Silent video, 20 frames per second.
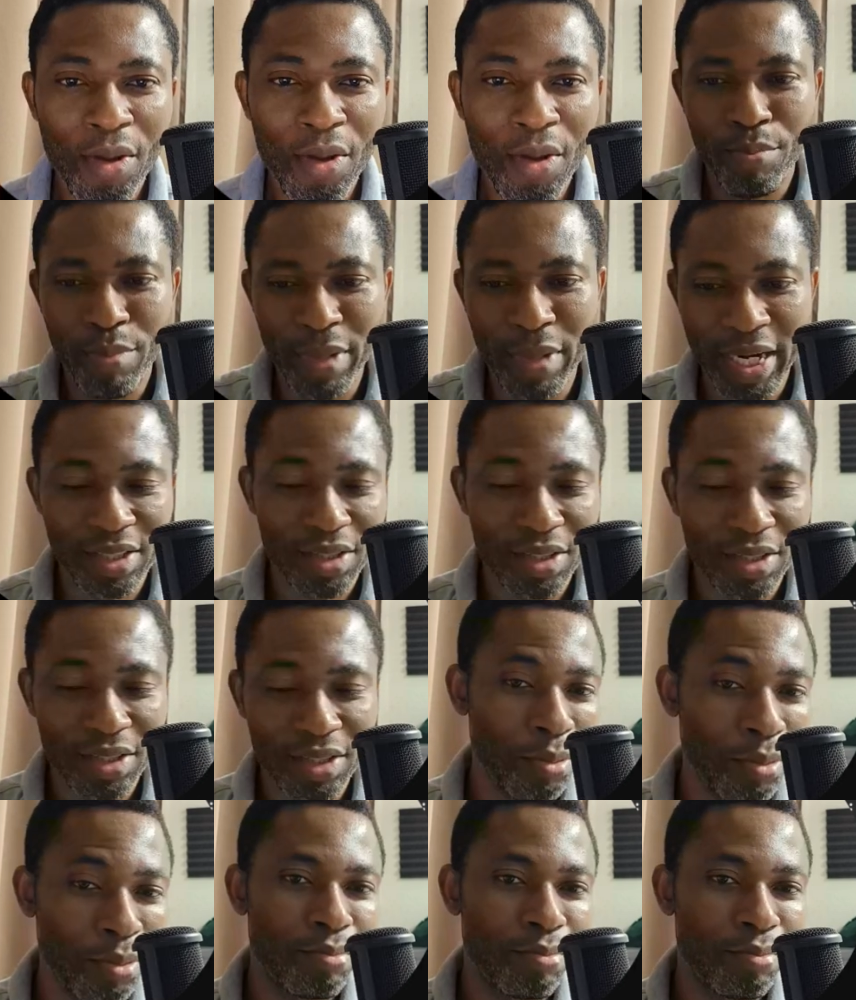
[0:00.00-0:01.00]
Messed
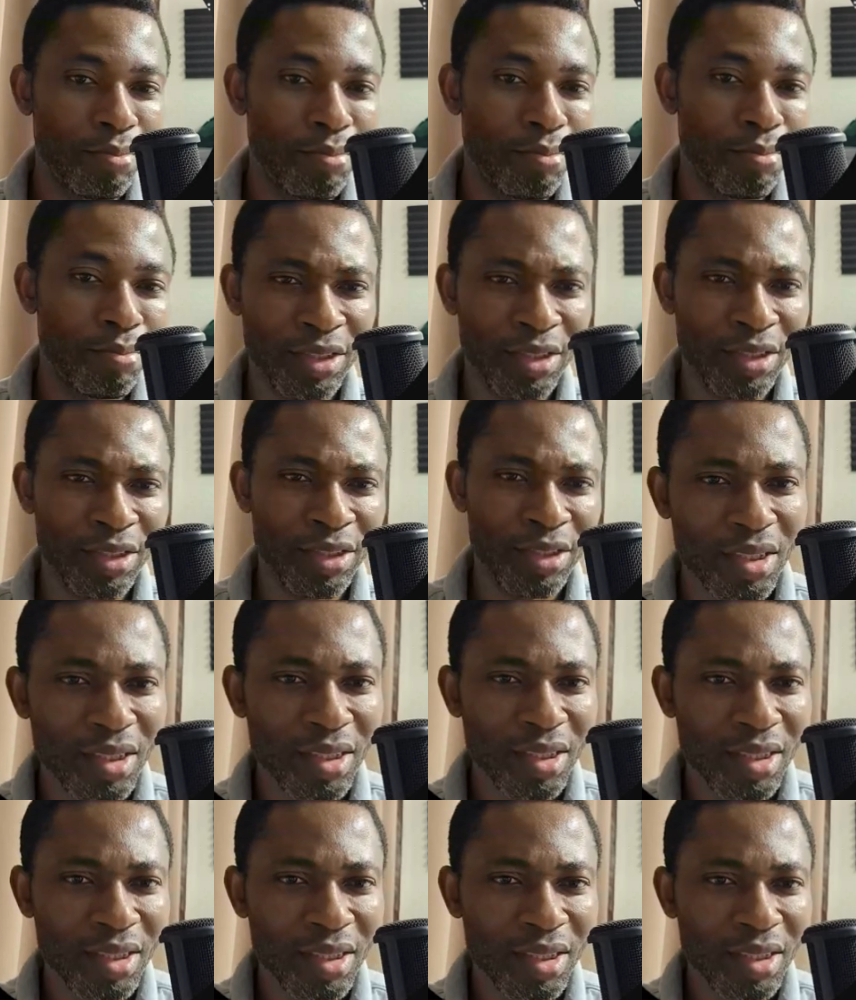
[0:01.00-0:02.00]
Up
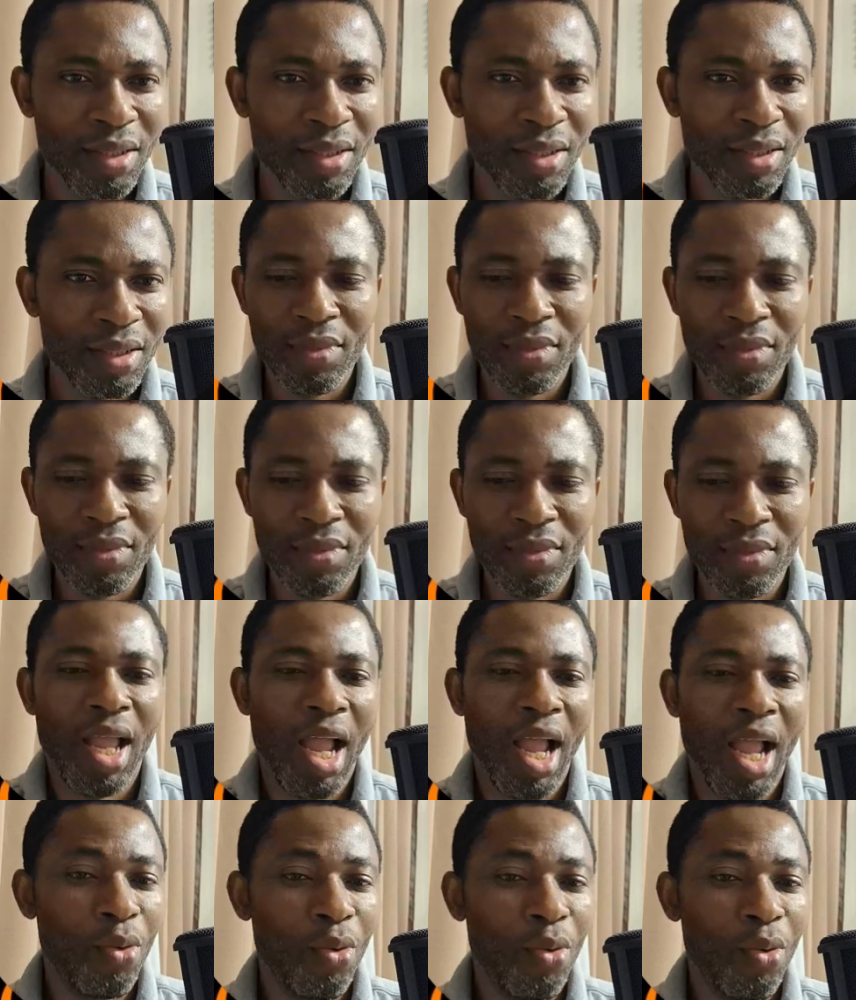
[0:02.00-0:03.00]
Mentors.
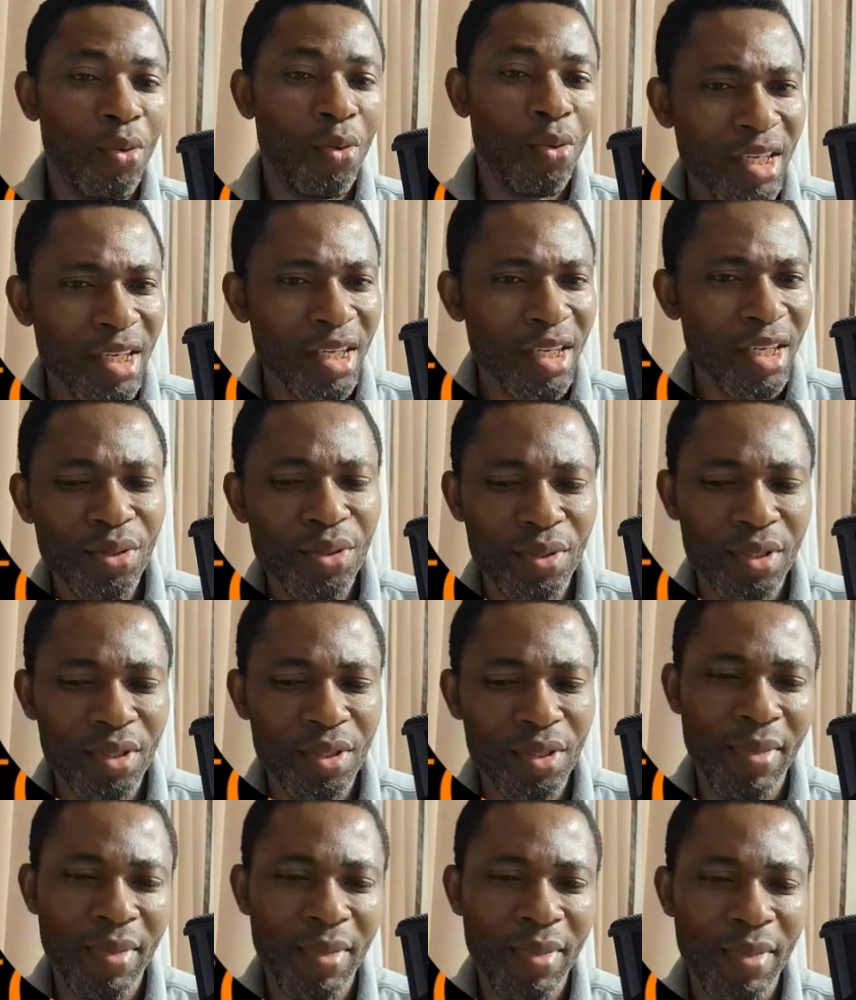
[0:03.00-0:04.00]
I will see you
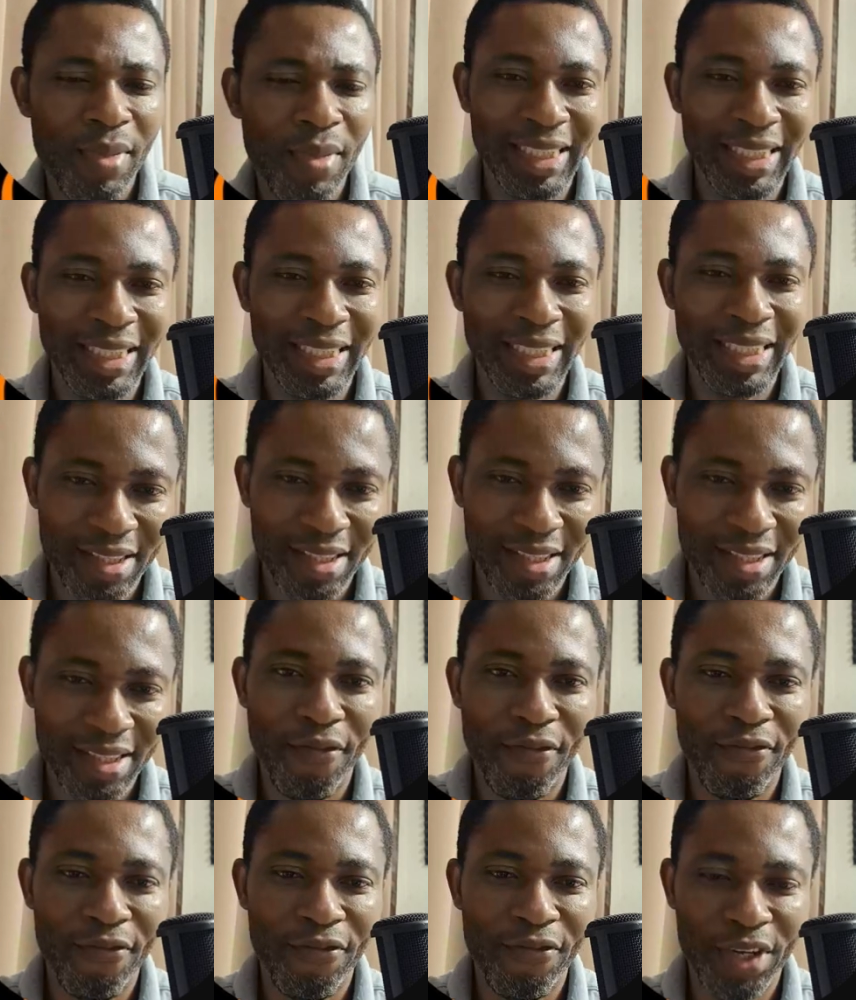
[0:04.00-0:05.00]
in my next
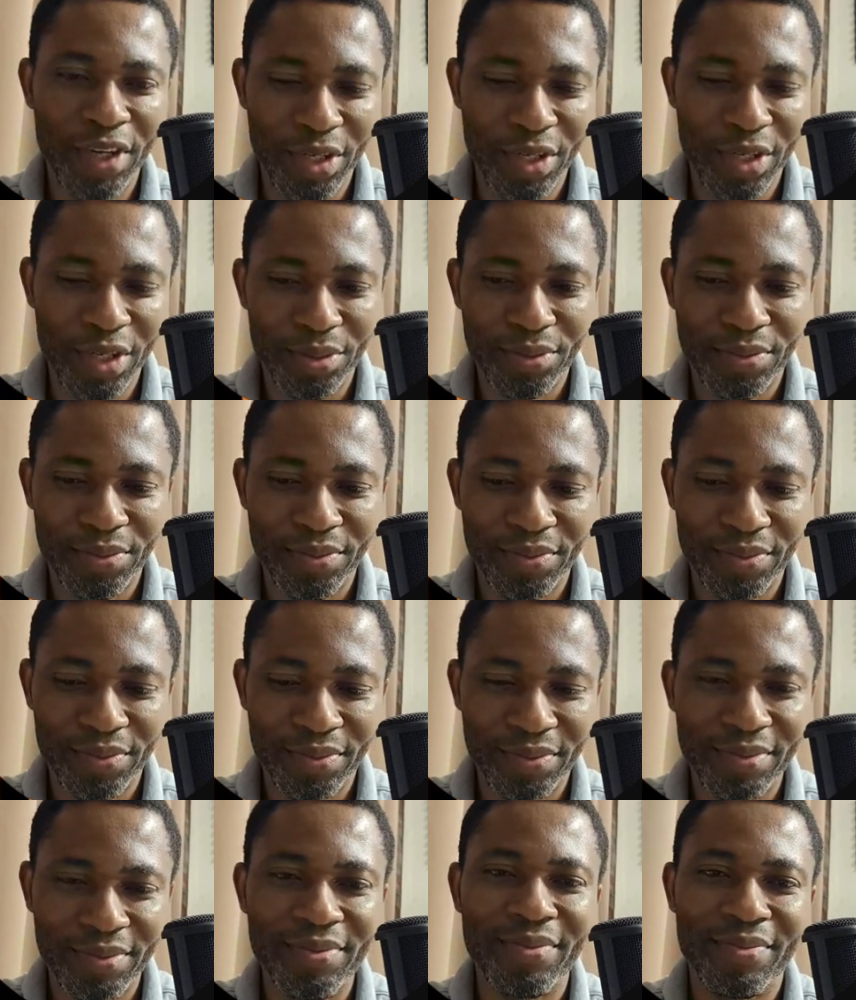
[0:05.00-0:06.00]
video.
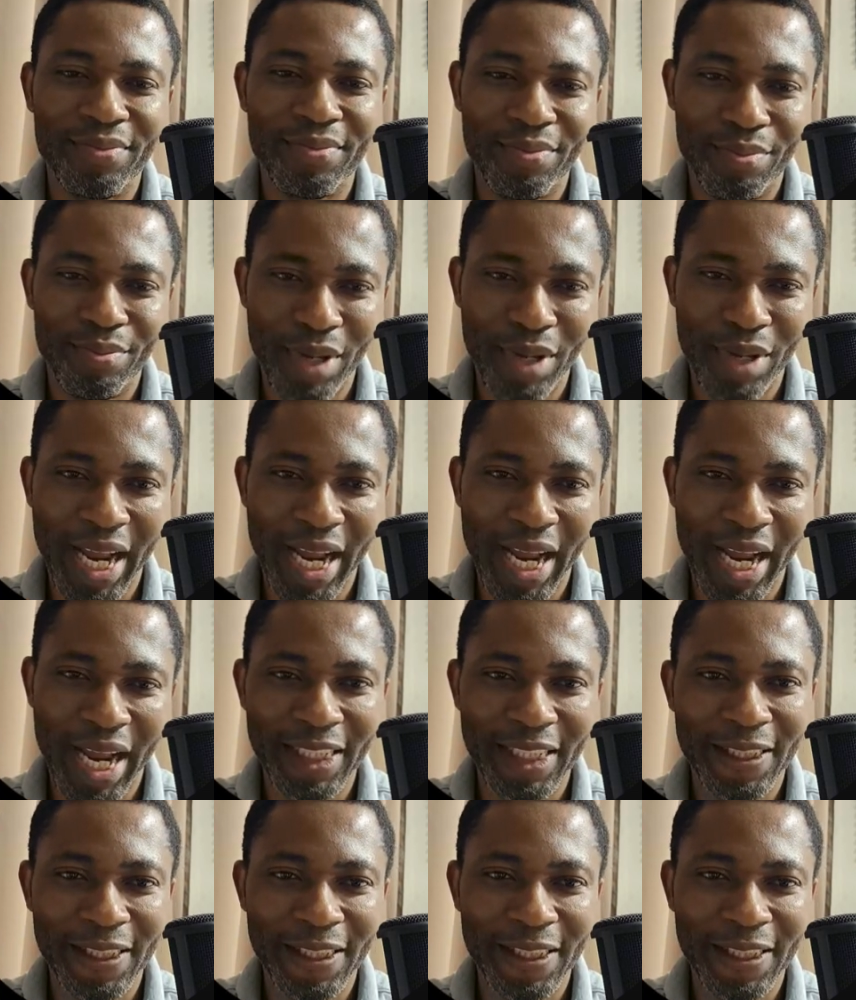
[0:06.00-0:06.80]
Bye.